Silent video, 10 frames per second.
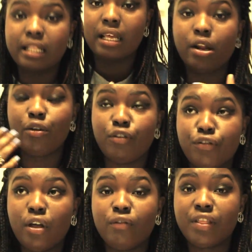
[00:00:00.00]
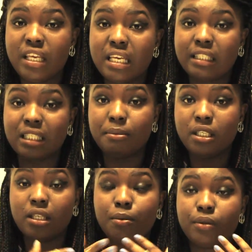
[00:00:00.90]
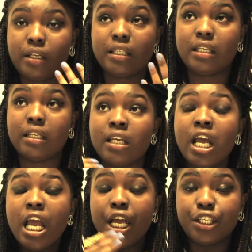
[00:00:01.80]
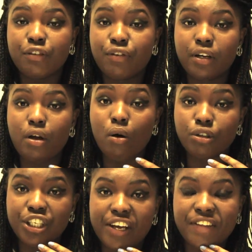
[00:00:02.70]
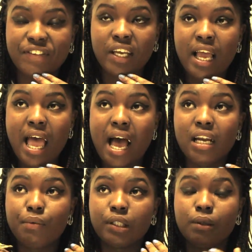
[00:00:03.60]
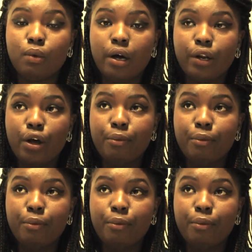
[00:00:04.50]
and then over the years has been interpreted in different cultures, and it was the one